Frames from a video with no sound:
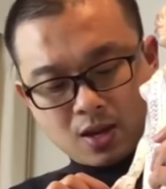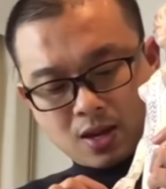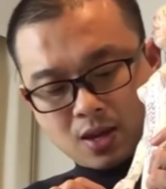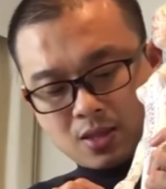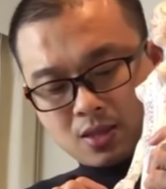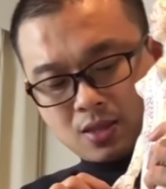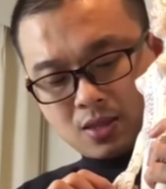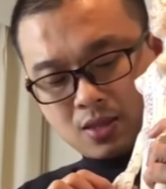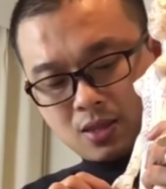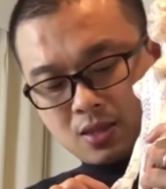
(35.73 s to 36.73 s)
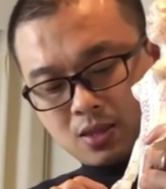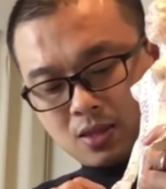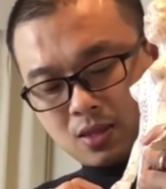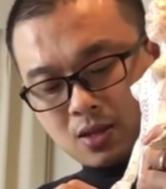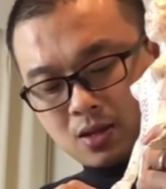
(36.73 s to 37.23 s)
And
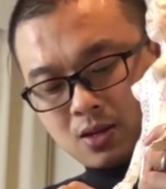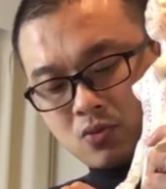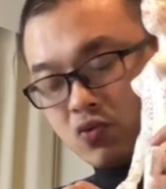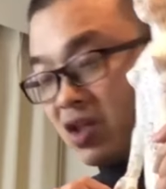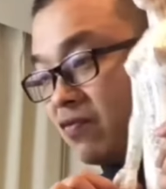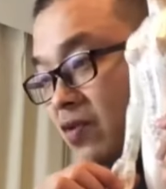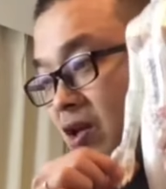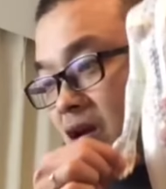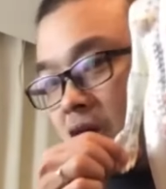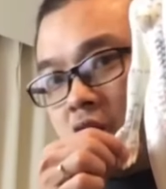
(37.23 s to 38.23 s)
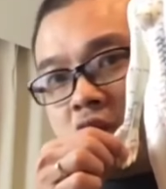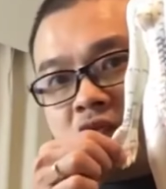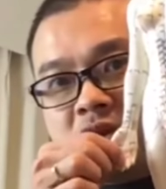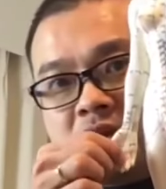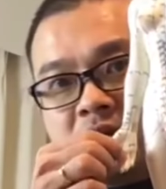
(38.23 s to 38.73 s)
the ring finger
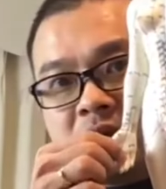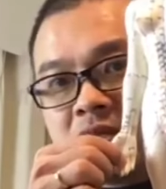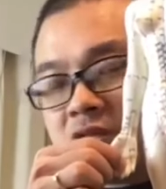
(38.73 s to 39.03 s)
over here,